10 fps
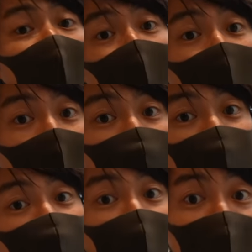hour time
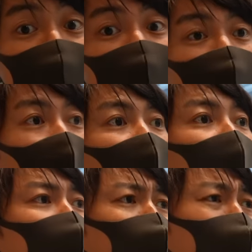starts,
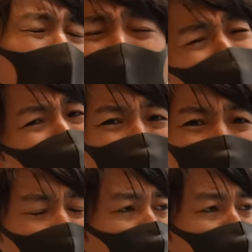so it will be so